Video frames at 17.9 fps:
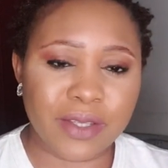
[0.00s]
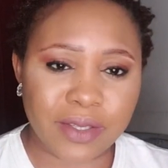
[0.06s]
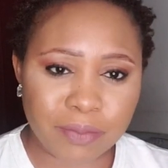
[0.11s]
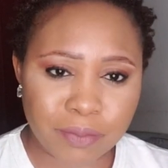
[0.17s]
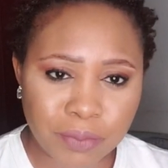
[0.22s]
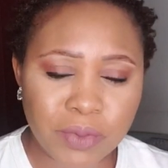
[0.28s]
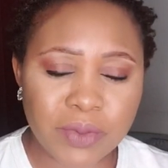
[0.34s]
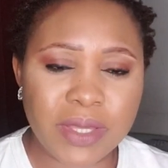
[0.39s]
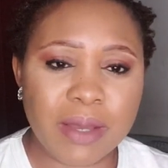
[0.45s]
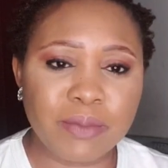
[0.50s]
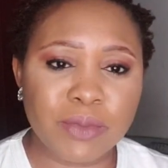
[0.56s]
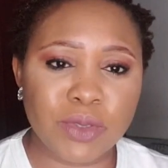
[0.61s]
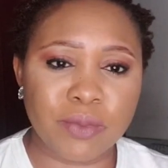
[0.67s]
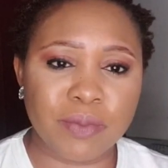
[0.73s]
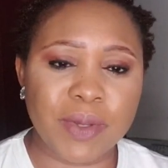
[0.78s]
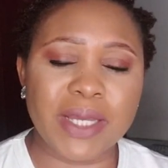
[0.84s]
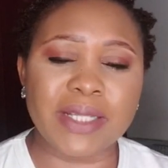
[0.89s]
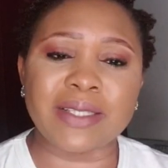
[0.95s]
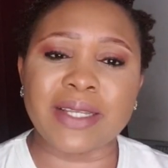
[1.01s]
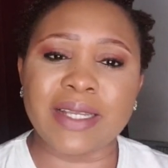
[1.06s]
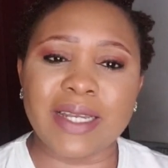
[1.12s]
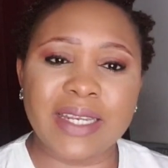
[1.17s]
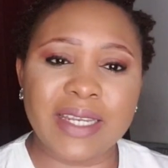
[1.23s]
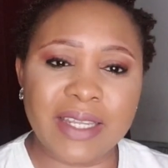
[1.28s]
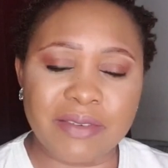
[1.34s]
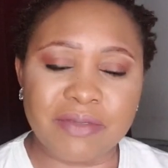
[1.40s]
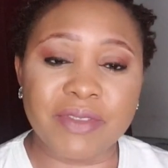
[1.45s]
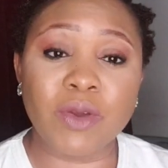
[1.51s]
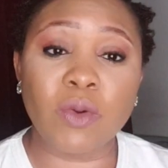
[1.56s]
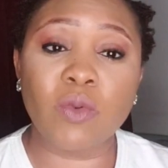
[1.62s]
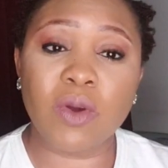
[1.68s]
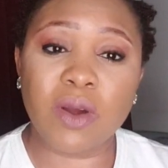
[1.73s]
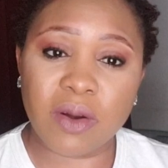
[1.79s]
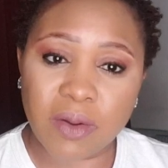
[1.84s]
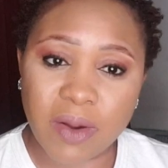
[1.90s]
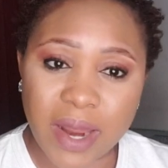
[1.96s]
Put them to bed, leave, they
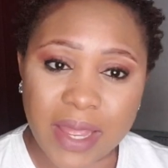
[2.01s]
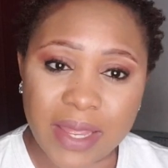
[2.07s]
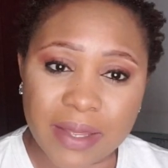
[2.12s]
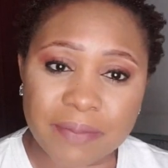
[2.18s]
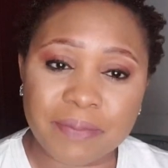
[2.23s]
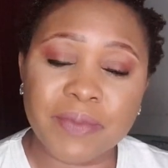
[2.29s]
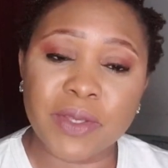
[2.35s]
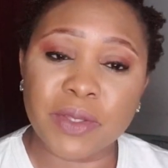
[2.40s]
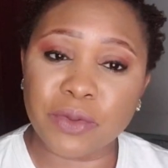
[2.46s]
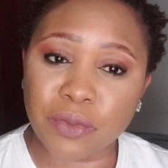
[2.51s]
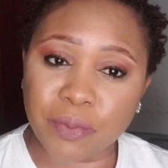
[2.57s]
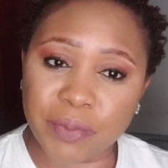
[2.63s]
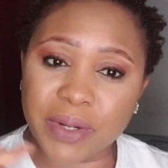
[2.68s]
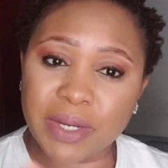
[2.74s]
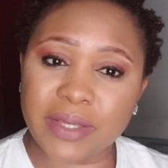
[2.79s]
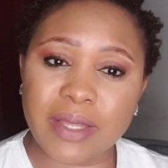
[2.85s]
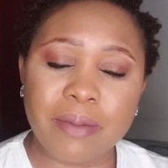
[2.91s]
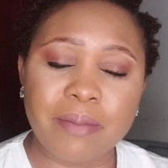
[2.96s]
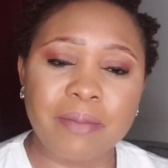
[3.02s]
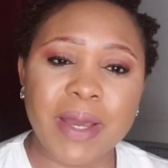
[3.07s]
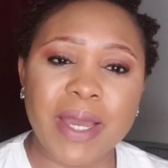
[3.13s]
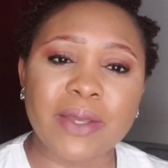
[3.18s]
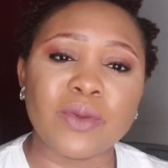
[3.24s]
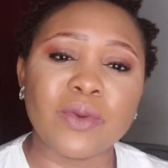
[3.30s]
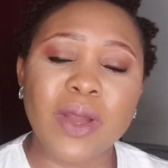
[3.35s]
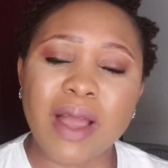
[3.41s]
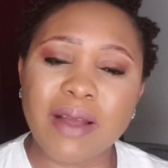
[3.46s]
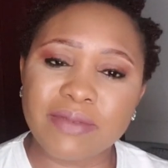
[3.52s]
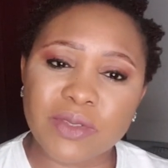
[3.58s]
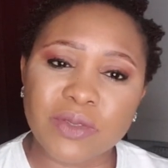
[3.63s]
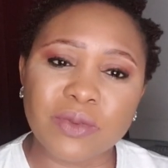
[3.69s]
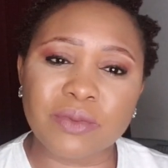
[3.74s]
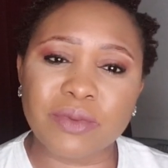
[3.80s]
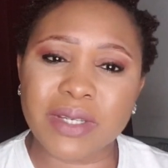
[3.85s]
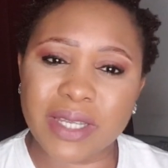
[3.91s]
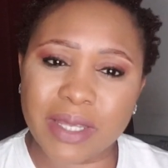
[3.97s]
will cry. You bring them back. You have
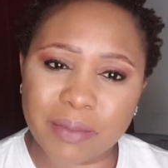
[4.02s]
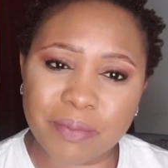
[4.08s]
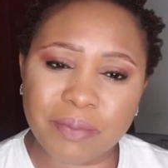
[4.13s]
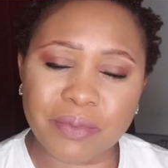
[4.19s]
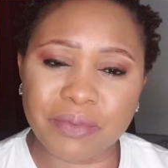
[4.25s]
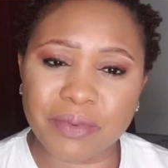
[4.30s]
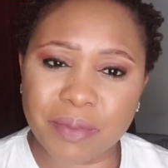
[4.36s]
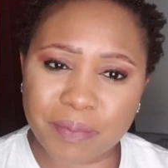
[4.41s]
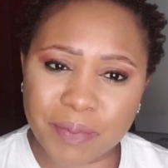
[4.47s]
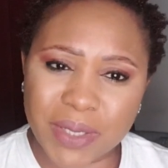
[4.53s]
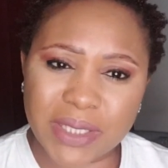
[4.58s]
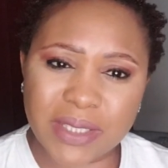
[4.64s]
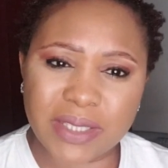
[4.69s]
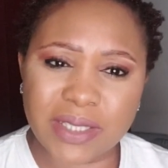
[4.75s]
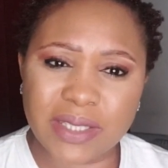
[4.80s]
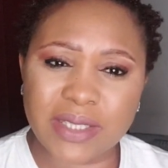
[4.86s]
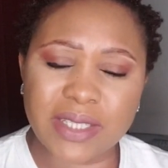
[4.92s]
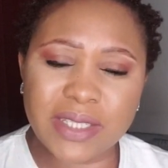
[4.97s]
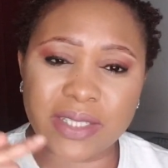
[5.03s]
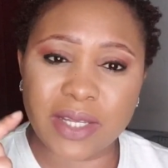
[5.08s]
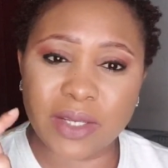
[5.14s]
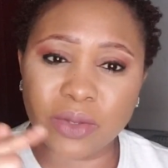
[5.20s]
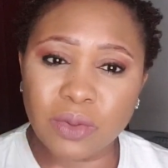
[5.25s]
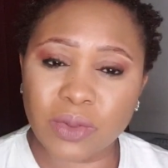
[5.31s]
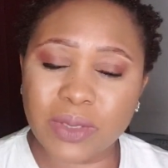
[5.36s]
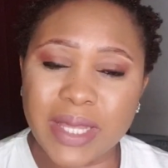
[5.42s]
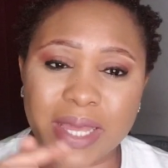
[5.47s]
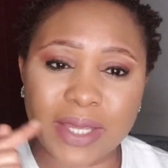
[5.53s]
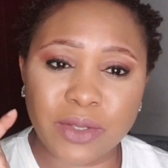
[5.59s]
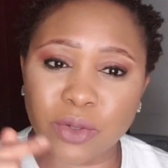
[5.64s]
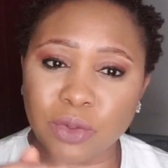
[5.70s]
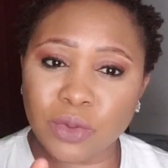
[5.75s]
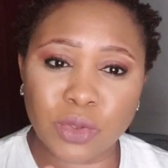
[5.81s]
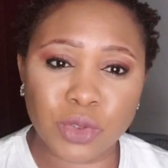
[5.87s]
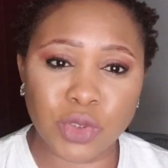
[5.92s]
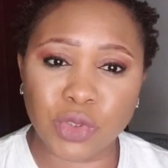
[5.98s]
to keep repeating till they know that you're
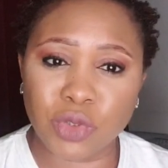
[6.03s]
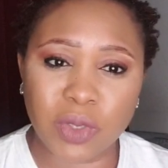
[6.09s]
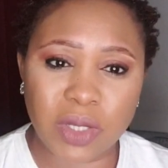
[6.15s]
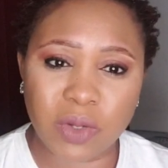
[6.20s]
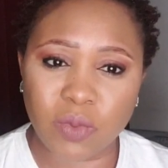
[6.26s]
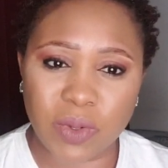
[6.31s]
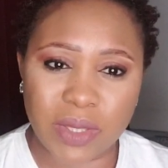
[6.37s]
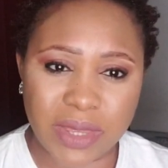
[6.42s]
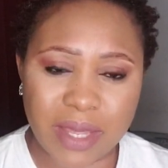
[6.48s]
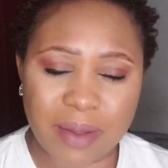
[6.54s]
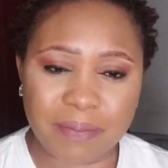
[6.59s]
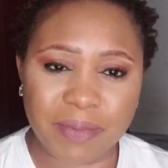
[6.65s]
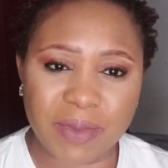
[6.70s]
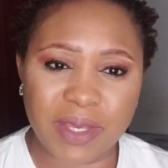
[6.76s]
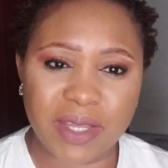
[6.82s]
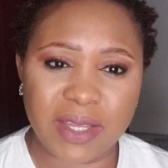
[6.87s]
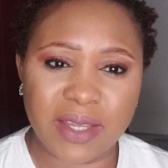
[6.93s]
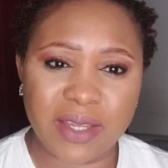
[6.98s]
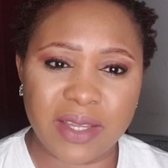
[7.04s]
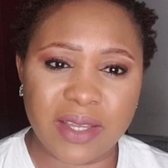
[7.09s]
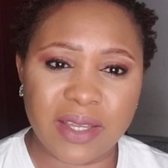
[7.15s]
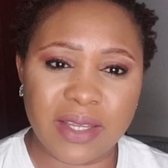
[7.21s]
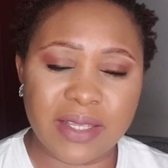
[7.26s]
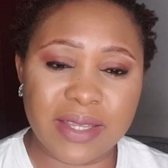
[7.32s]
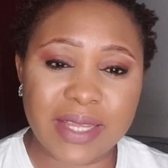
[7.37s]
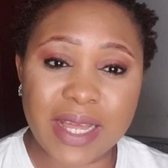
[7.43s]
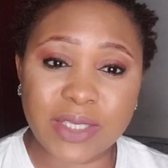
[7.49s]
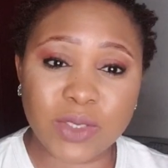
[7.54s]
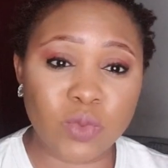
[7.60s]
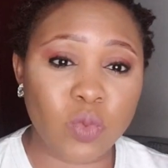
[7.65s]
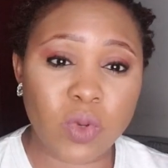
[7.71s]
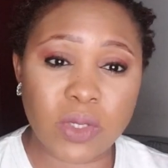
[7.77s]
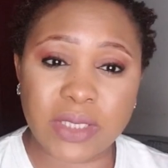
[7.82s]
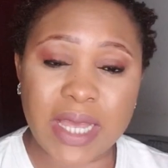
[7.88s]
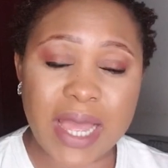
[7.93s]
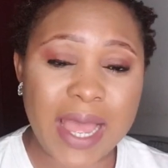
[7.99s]
not joking with them. That's
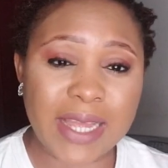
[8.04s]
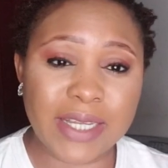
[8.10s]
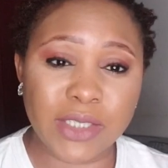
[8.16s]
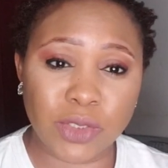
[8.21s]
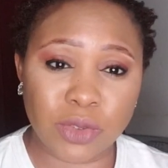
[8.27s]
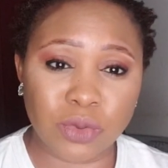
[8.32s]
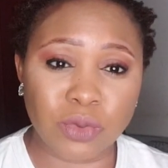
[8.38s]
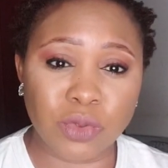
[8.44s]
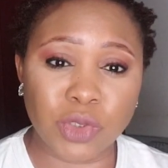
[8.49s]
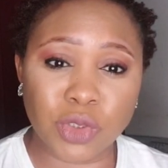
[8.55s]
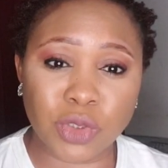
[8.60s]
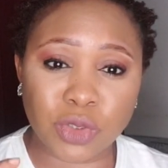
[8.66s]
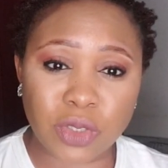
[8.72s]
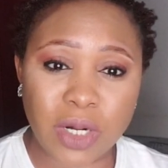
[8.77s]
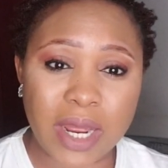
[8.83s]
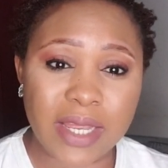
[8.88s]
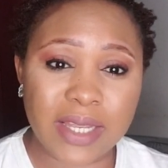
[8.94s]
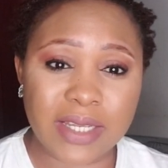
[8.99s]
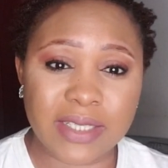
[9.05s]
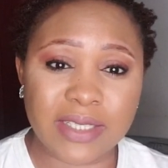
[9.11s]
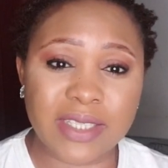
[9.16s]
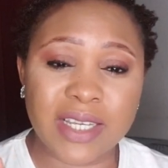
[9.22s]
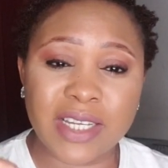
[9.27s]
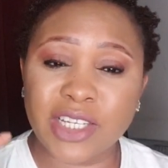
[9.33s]
what I do. Try it.